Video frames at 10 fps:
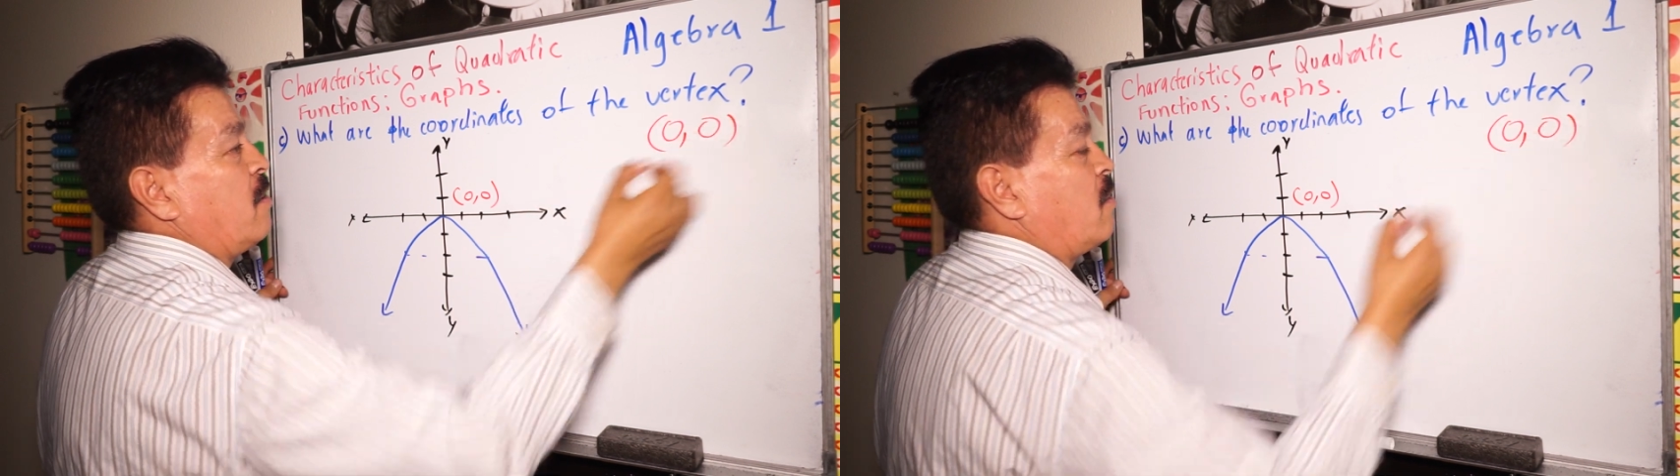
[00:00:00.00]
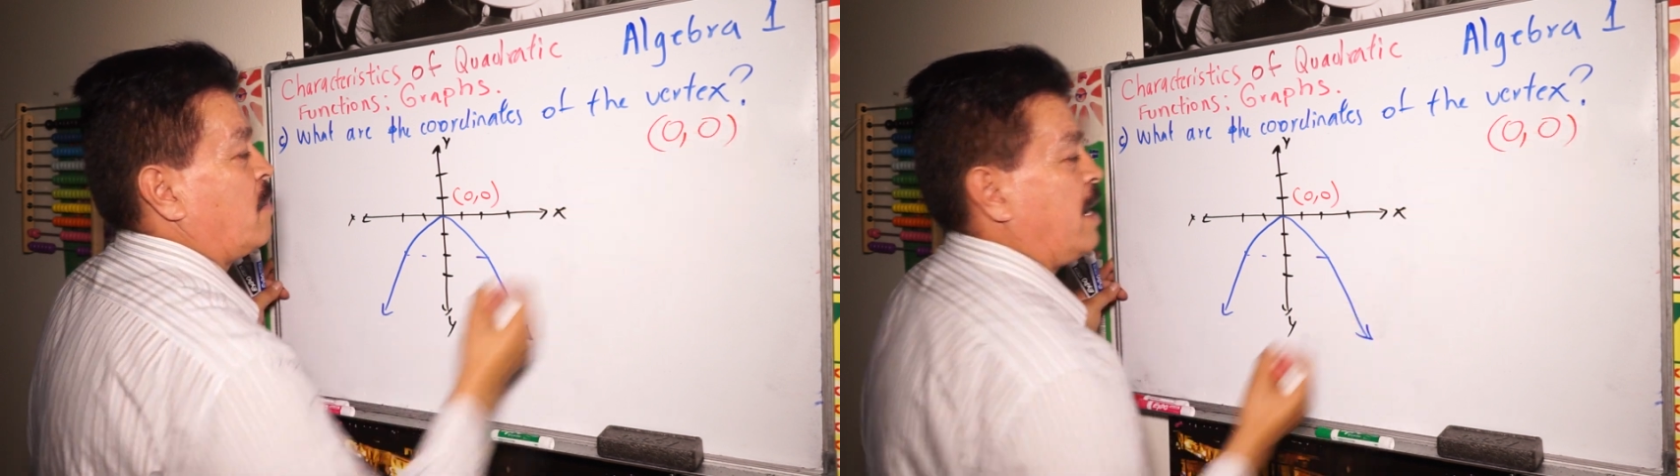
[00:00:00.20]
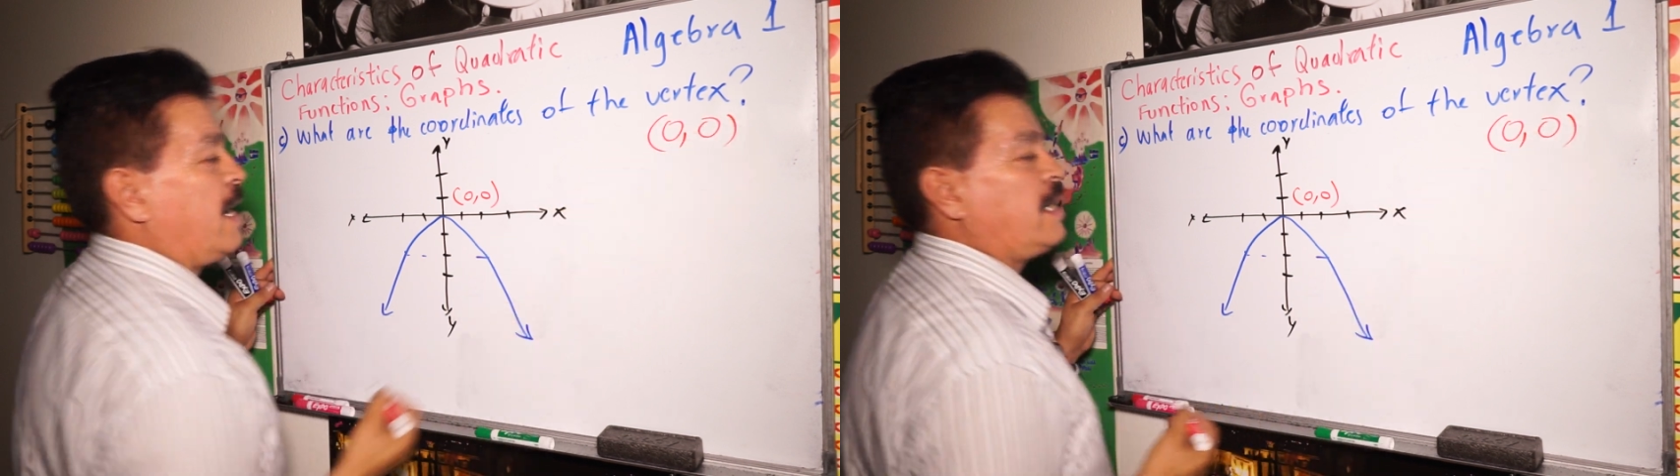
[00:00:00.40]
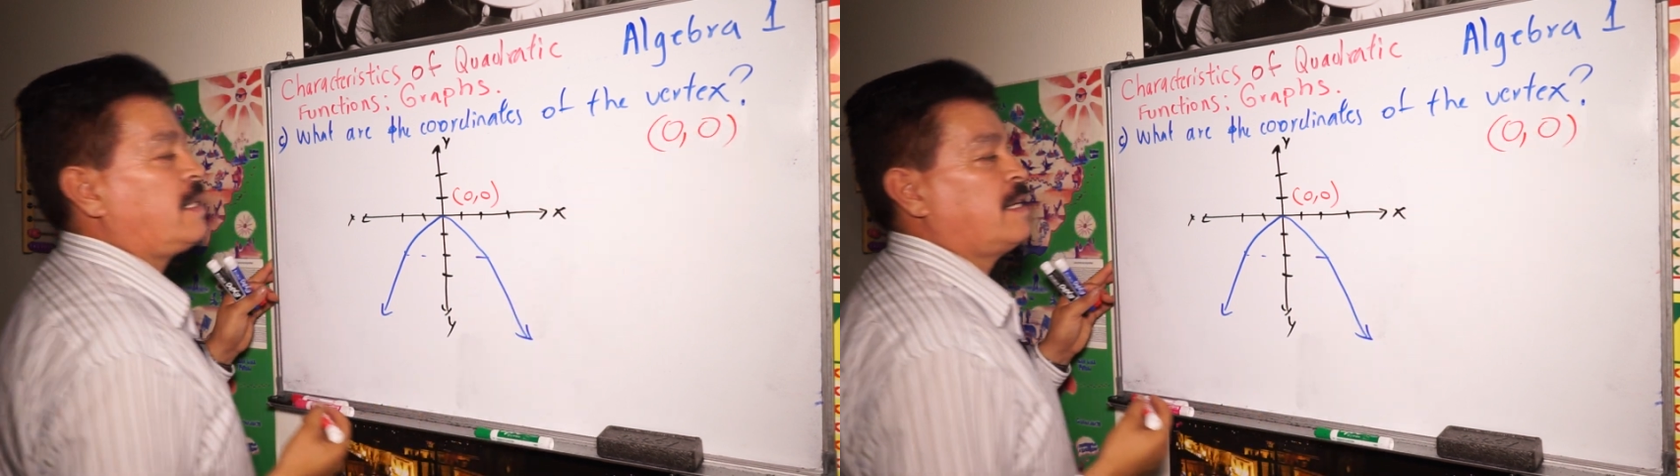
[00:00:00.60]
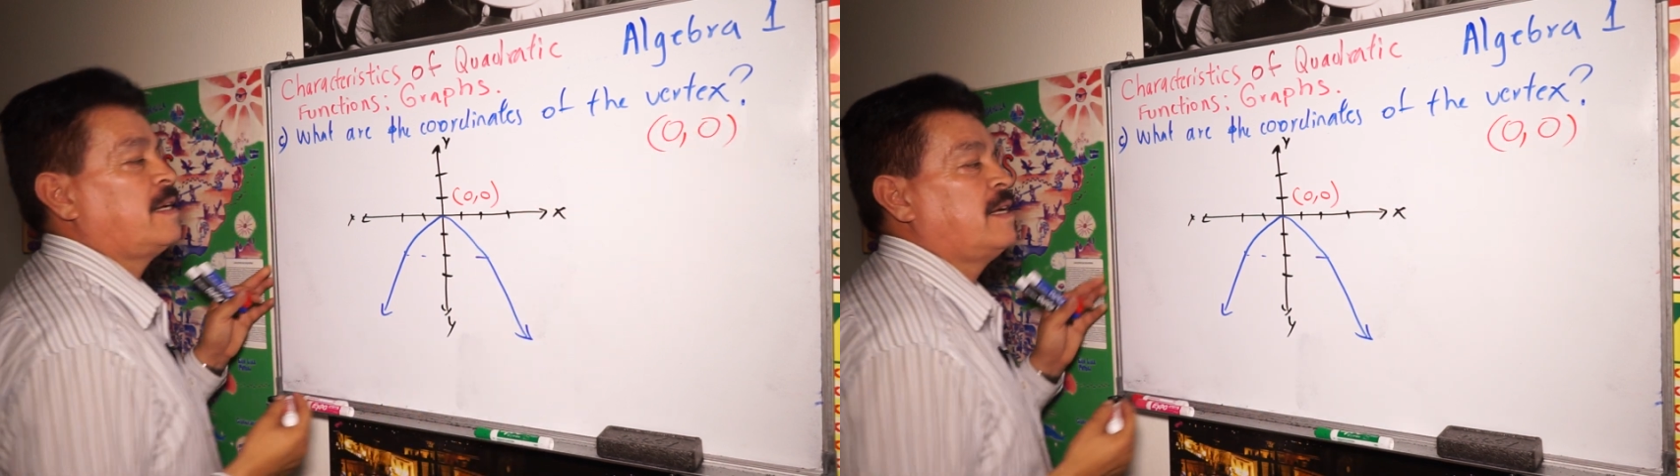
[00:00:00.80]
All right.
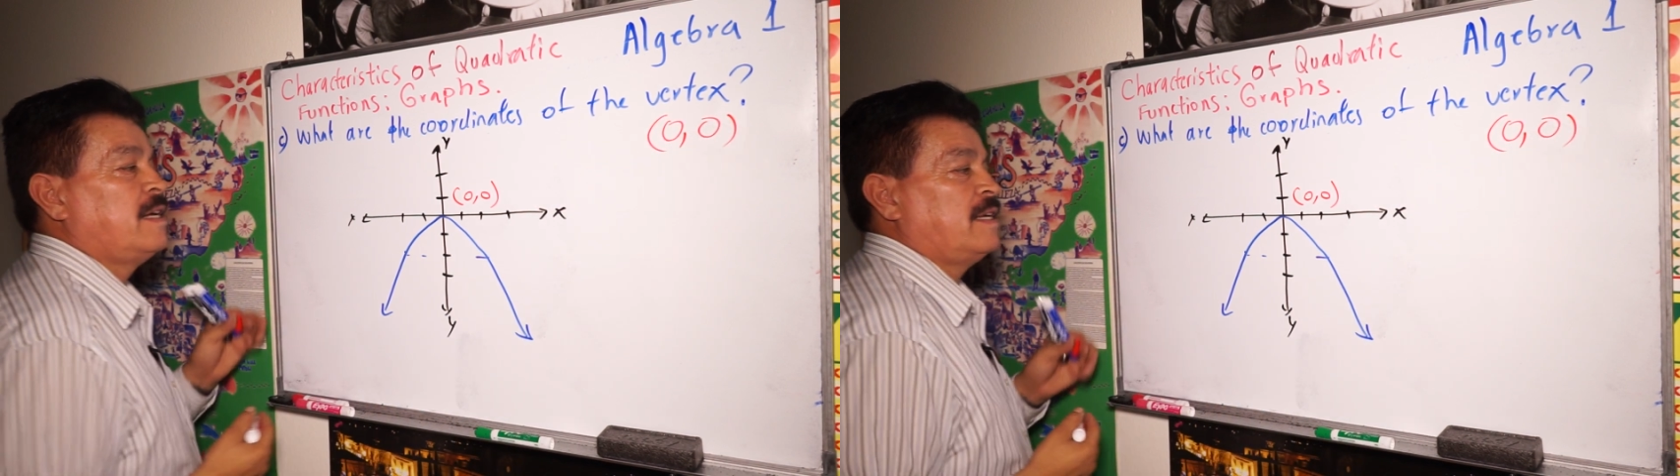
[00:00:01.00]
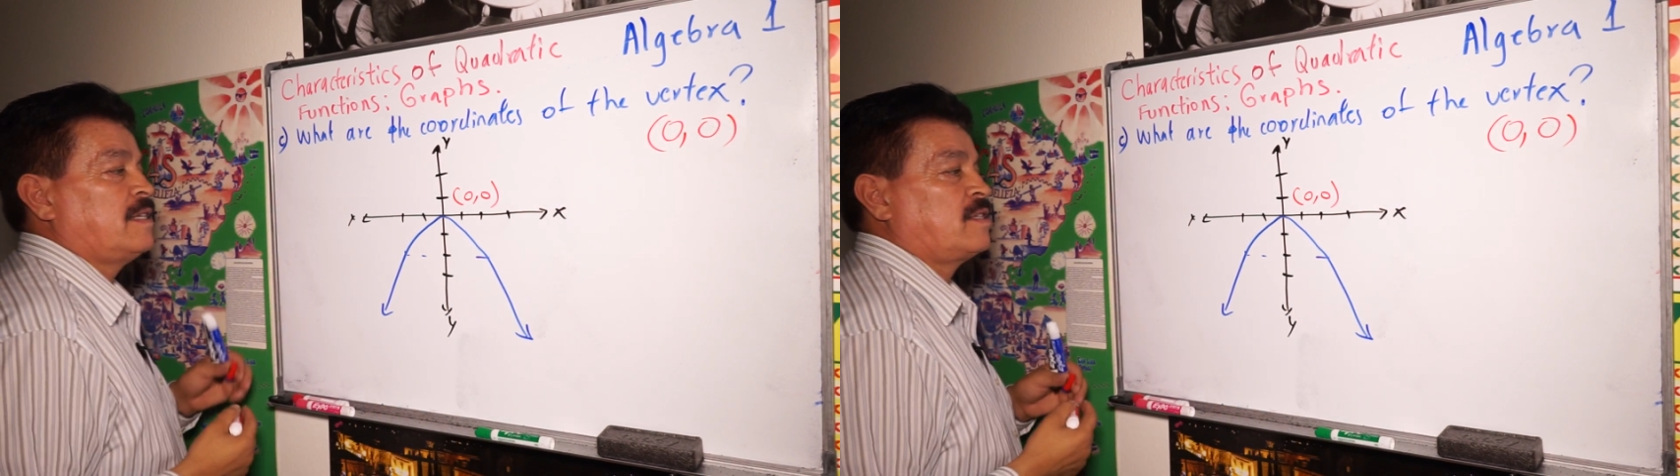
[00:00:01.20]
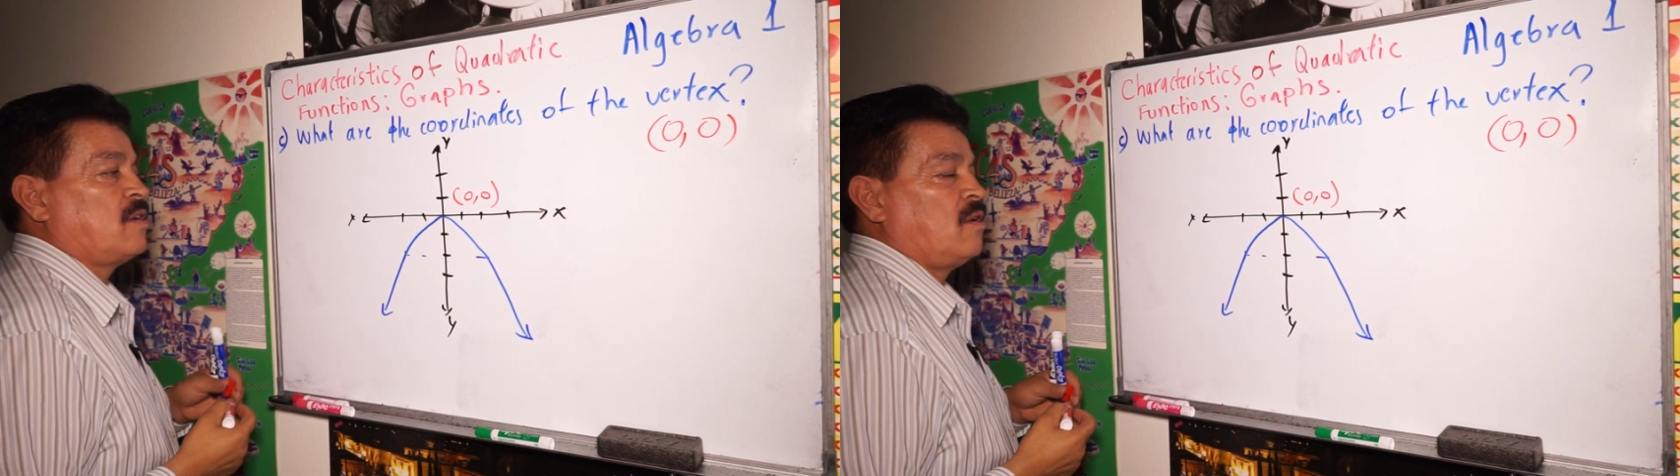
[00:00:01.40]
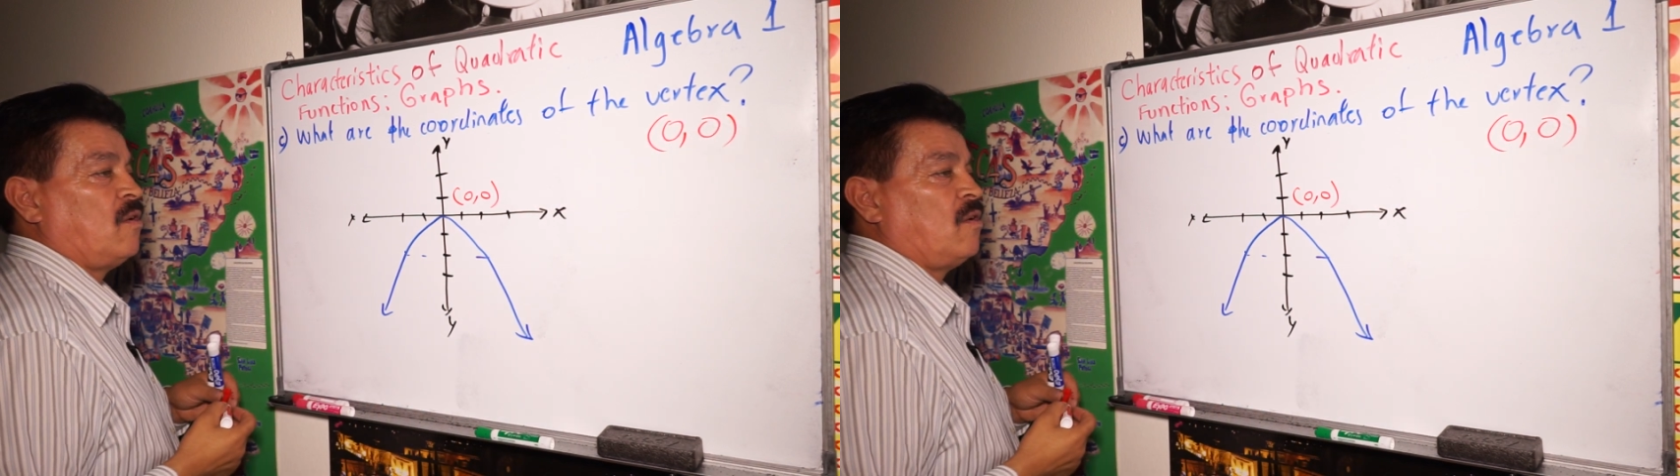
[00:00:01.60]
So